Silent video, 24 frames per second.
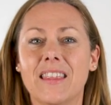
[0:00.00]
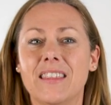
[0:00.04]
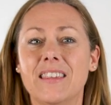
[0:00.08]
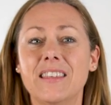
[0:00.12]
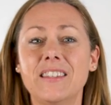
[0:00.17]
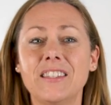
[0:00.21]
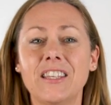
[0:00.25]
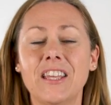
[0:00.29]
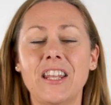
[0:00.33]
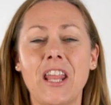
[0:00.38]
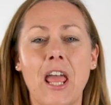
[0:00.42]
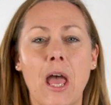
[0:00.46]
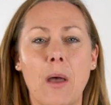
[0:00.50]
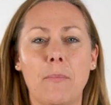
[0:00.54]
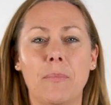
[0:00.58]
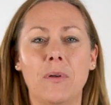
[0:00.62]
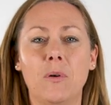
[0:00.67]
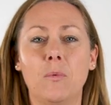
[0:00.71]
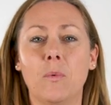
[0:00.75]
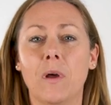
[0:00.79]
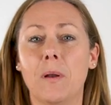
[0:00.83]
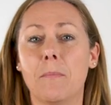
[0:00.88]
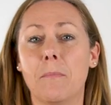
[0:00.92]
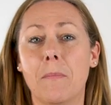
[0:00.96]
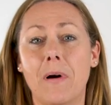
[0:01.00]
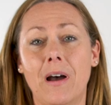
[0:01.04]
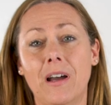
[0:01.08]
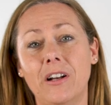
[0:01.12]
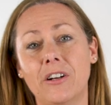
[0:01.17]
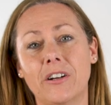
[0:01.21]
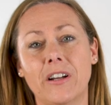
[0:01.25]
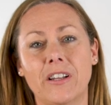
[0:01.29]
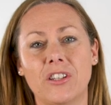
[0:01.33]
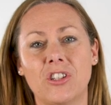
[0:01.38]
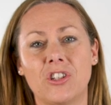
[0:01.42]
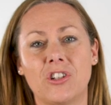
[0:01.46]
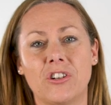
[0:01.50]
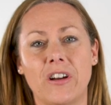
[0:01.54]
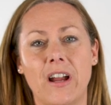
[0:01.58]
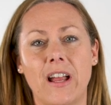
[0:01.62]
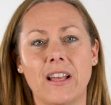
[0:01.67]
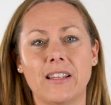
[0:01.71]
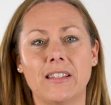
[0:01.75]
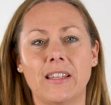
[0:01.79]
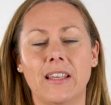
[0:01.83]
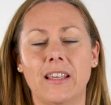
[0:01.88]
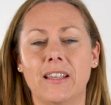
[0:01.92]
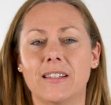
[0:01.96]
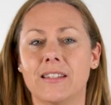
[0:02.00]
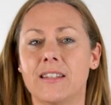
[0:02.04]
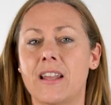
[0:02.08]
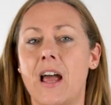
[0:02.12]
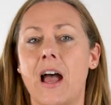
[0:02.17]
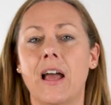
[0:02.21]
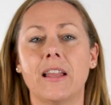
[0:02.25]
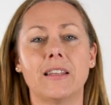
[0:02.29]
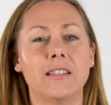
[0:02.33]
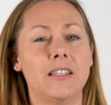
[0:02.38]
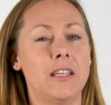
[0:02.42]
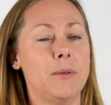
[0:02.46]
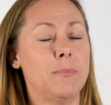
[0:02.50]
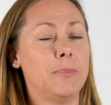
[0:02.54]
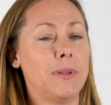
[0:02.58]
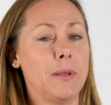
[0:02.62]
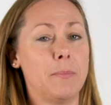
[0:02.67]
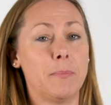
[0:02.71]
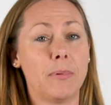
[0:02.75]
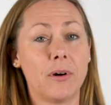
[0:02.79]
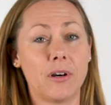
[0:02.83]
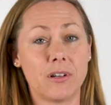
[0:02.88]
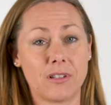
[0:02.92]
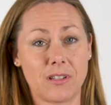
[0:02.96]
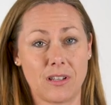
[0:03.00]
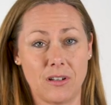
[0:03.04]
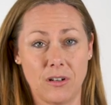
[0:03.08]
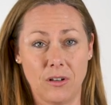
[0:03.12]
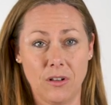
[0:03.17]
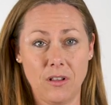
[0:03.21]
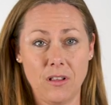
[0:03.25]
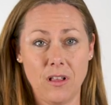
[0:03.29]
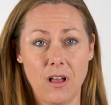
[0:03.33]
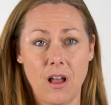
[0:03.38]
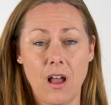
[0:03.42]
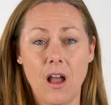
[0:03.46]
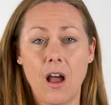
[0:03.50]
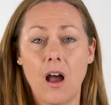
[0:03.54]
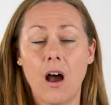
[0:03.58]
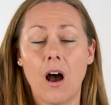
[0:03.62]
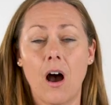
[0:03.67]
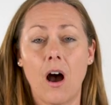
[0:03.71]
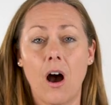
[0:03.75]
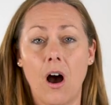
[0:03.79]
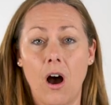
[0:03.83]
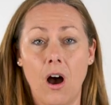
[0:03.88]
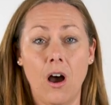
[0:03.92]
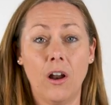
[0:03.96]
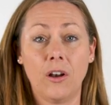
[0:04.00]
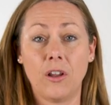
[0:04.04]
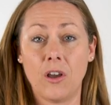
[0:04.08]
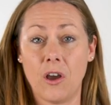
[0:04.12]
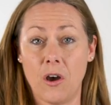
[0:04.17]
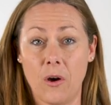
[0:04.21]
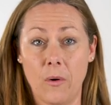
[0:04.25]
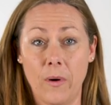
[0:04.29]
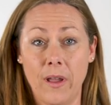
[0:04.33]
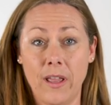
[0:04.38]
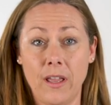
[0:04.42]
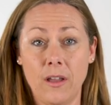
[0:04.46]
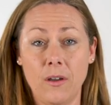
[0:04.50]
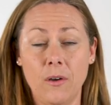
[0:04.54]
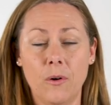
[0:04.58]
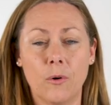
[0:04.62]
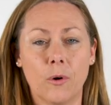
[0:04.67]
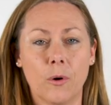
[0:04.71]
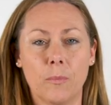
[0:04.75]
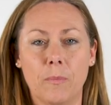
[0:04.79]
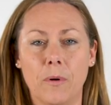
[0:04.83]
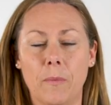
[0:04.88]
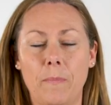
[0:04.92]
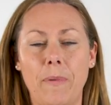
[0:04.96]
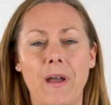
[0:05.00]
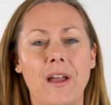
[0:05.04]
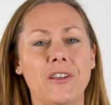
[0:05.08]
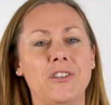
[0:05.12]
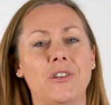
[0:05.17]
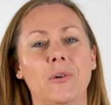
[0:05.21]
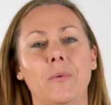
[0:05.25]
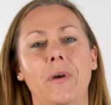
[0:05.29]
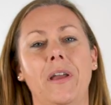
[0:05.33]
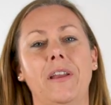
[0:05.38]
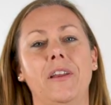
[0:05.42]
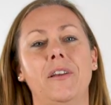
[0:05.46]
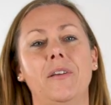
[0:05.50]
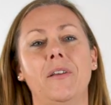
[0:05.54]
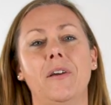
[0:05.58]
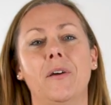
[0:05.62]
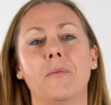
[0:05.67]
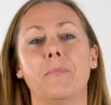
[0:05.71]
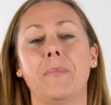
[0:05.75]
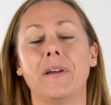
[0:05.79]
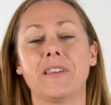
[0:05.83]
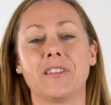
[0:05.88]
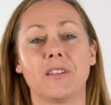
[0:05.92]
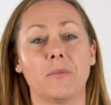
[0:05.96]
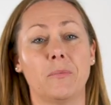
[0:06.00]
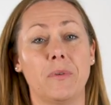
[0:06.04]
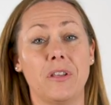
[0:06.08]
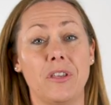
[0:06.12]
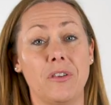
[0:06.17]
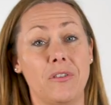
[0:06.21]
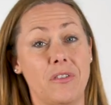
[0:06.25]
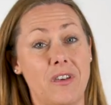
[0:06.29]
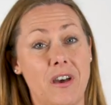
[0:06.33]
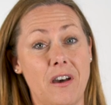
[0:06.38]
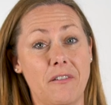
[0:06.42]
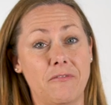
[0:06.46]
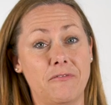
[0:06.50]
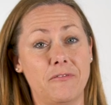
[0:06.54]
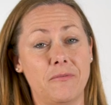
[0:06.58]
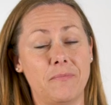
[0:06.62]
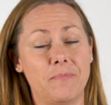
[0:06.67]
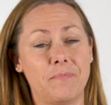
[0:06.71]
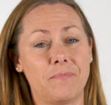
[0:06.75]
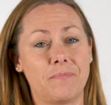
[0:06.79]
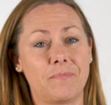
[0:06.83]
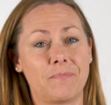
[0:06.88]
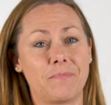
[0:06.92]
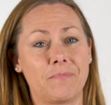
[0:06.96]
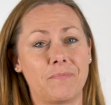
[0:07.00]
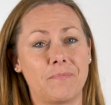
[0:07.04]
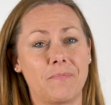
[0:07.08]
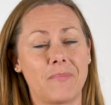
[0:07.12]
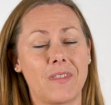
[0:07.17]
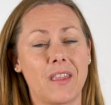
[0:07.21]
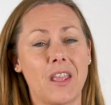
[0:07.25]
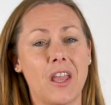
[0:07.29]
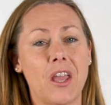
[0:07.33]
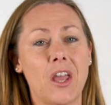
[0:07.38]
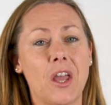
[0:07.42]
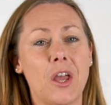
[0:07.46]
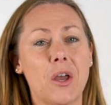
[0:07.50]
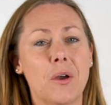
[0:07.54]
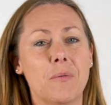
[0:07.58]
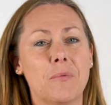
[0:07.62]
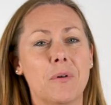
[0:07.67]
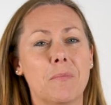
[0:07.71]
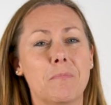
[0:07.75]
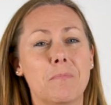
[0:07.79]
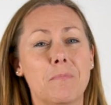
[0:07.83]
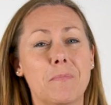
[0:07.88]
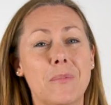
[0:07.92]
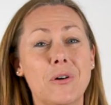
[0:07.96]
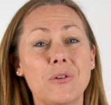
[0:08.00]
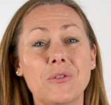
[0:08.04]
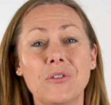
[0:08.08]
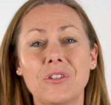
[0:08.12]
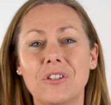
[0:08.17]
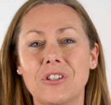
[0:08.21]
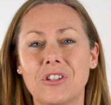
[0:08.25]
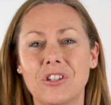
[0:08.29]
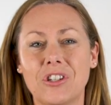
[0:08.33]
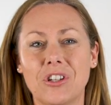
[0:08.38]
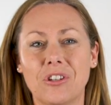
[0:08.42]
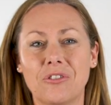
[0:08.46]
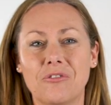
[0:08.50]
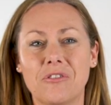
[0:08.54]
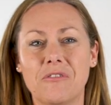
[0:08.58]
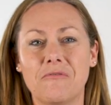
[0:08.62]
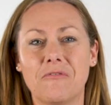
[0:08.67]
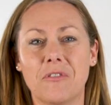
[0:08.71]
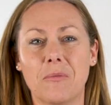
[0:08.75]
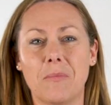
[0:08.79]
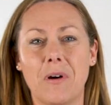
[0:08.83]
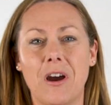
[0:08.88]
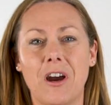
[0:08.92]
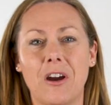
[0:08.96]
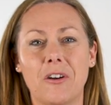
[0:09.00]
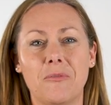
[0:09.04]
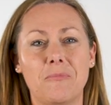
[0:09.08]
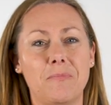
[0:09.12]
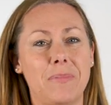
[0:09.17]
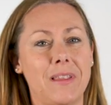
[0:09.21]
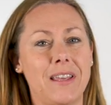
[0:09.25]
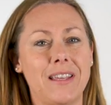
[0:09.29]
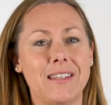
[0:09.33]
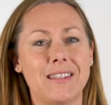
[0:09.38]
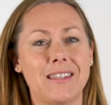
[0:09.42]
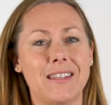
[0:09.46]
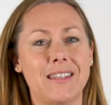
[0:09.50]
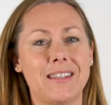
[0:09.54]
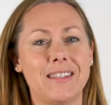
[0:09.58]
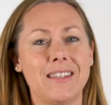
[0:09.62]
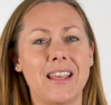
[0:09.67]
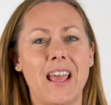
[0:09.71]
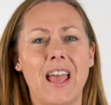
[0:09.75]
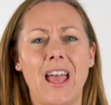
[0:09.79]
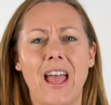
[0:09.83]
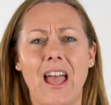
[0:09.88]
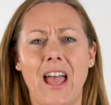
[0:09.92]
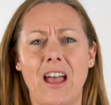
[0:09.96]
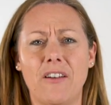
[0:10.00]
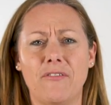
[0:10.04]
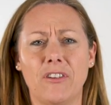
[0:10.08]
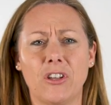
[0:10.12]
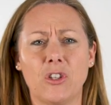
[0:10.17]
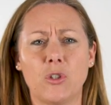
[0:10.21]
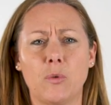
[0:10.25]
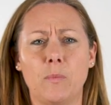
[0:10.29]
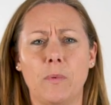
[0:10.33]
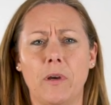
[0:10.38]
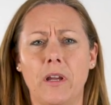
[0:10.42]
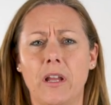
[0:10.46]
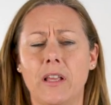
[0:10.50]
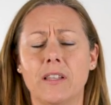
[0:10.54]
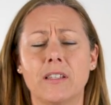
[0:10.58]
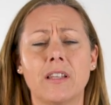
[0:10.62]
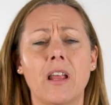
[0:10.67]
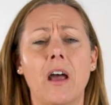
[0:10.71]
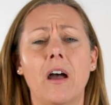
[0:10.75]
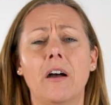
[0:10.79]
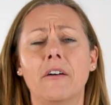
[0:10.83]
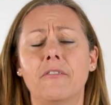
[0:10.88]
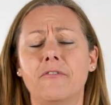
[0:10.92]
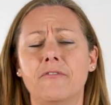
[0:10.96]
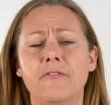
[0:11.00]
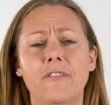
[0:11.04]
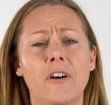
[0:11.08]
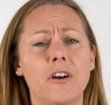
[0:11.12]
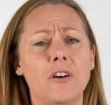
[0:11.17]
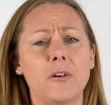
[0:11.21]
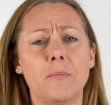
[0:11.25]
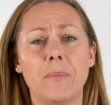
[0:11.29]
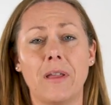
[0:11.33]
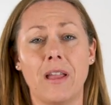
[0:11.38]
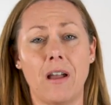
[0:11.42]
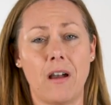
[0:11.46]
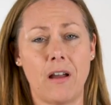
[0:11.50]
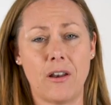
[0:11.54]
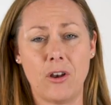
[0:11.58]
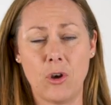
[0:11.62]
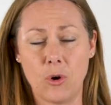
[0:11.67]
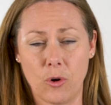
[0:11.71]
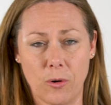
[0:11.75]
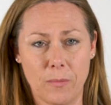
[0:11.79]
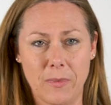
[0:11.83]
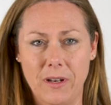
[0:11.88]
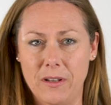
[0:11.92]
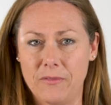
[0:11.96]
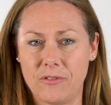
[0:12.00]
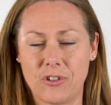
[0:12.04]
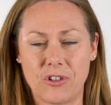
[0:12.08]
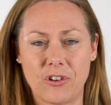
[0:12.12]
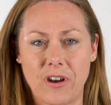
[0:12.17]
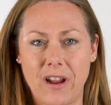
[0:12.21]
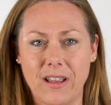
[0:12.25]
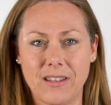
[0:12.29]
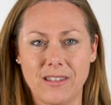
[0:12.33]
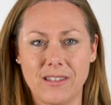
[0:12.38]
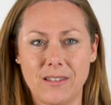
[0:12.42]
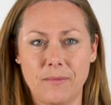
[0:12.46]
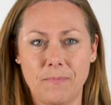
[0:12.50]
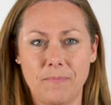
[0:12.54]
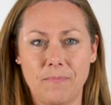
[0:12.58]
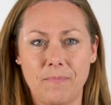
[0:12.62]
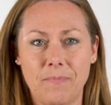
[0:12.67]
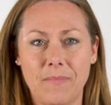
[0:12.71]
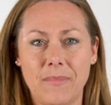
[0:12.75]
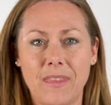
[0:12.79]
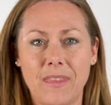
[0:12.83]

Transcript: This can happen when moderate stress is not deeply personal, ongoing, or perpetuated by someone you love. Most children from hard places have experienced far beyond normative stress.